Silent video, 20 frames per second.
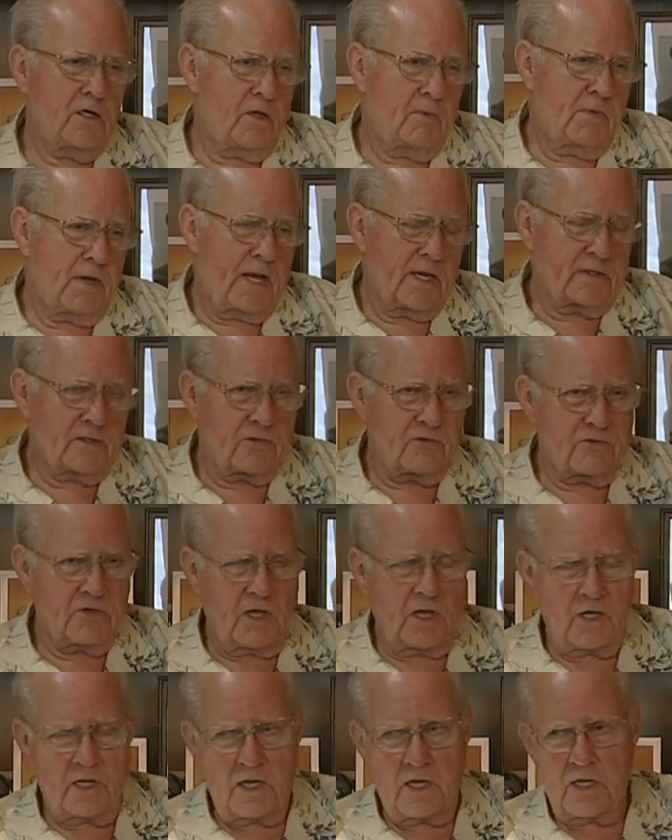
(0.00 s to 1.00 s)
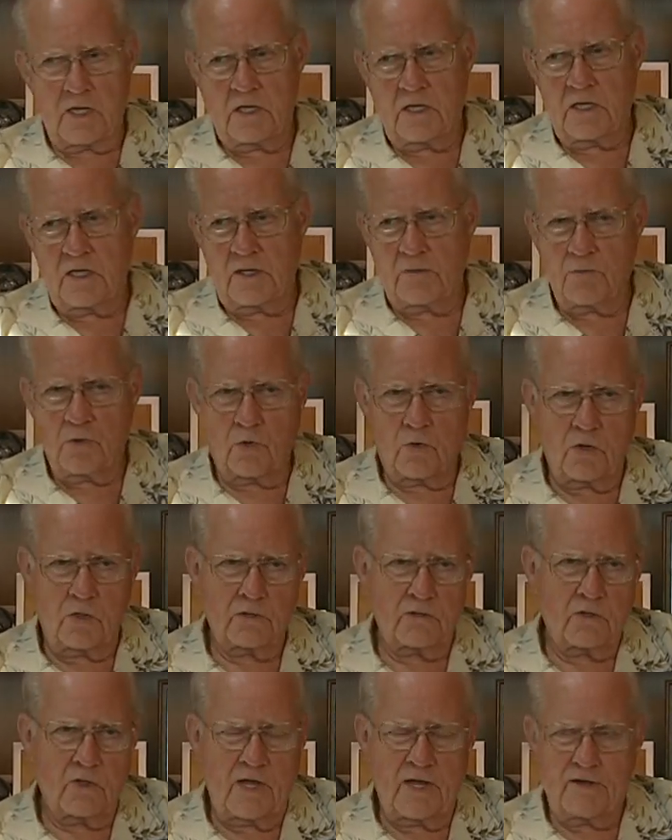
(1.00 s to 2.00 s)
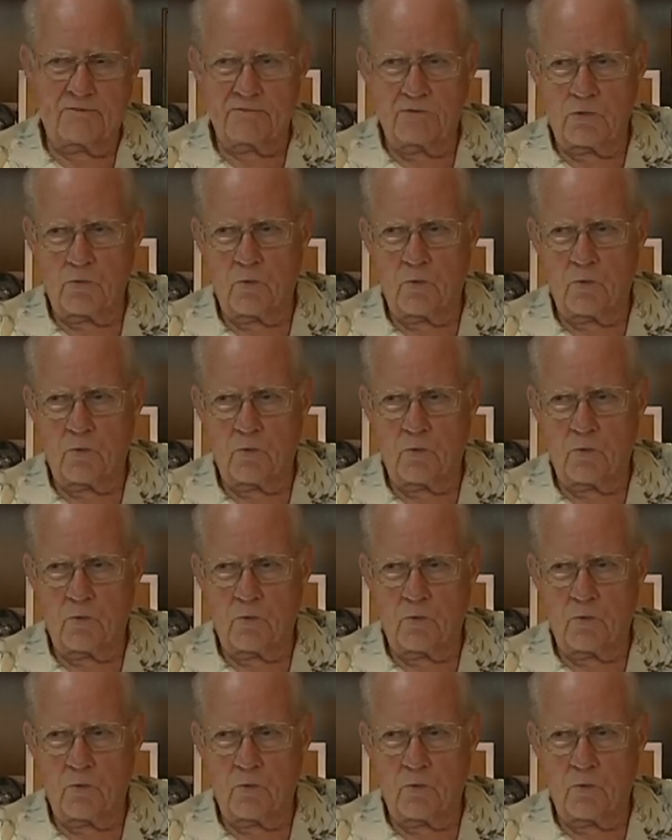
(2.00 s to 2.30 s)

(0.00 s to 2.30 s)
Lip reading: go back to Santa Ana anymore until after the